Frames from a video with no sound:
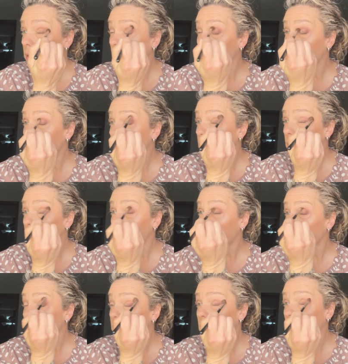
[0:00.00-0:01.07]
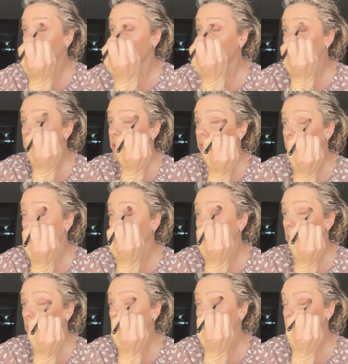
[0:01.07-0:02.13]
And you don't even have to go this far.
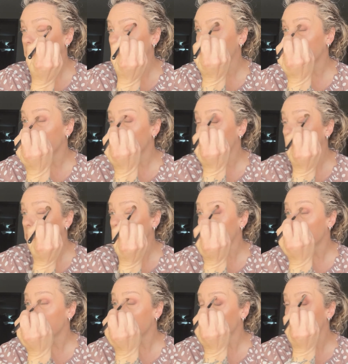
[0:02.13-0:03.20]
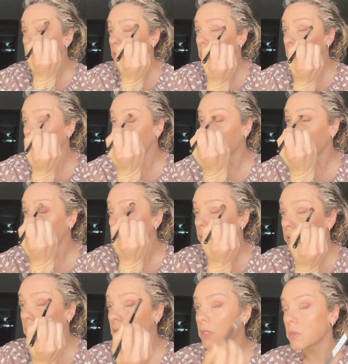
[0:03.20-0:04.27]
You don't have to do this. You can just do your blending
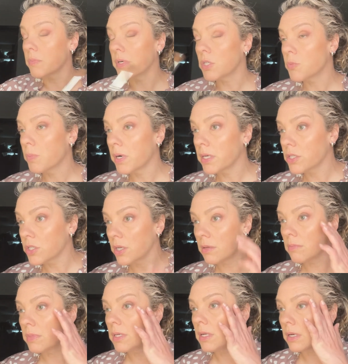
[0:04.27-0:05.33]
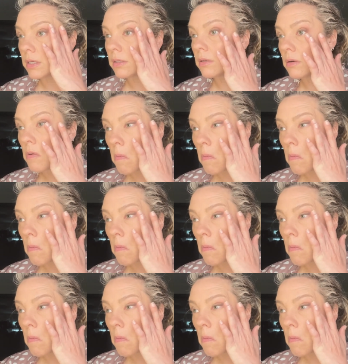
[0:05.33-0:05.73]
with the smudge brush and be done.